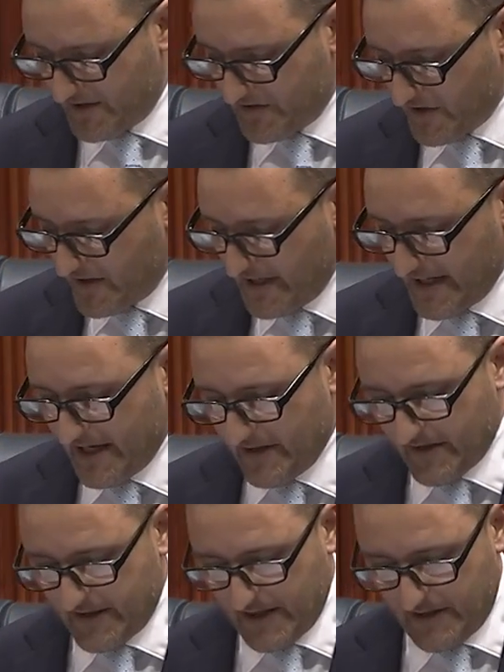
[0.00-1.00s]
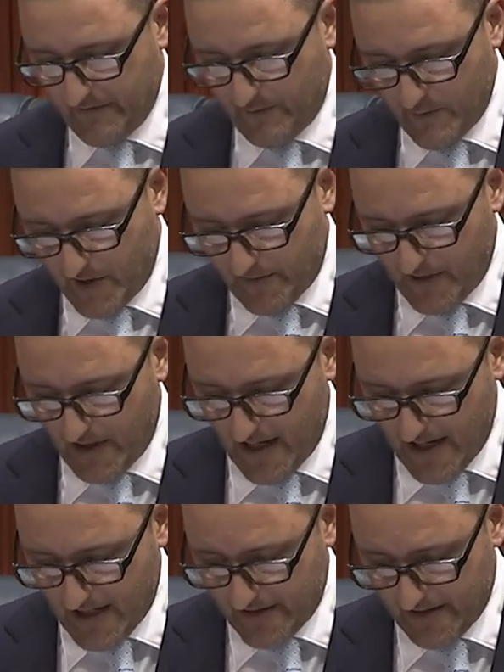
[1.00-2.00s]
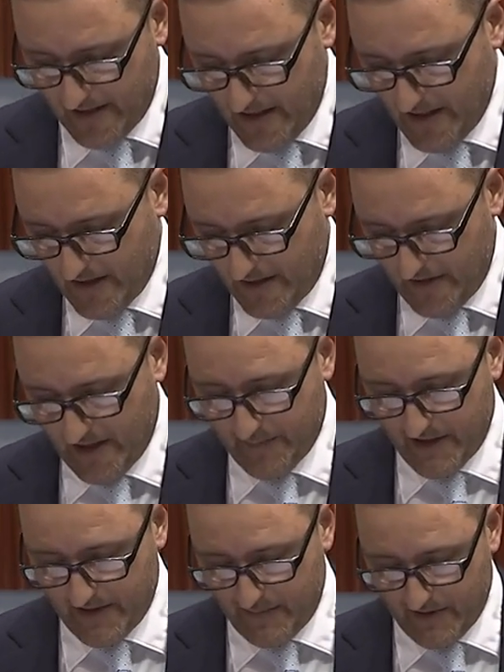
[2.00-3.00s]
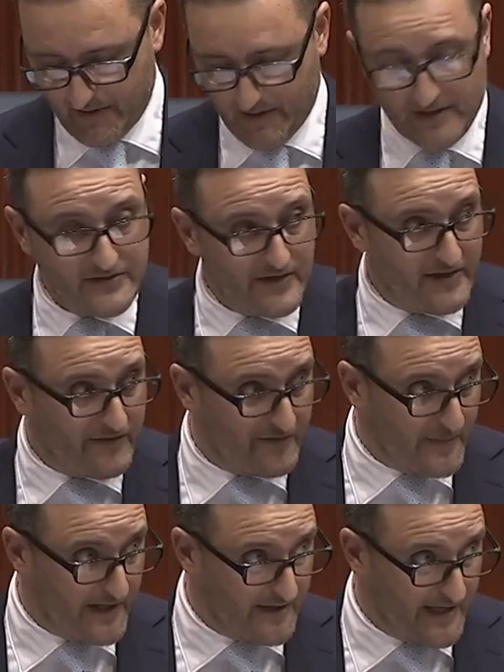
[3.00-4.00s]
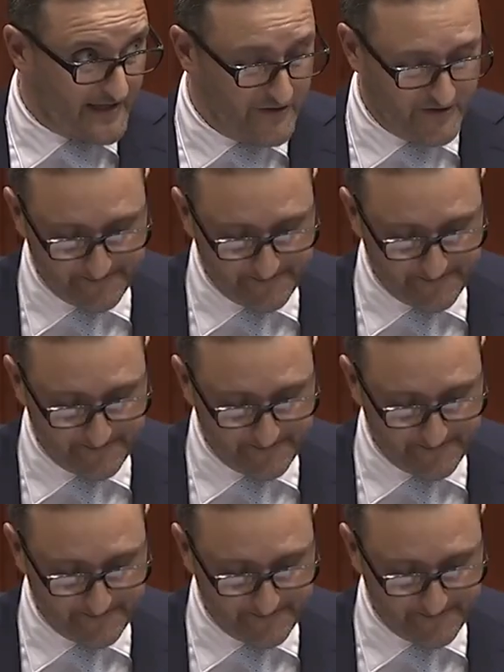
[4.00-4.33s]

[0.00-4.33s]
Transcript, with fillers: this journey, and I thank you from the bottom of my heart. You have been a pillar of strength for me. Thank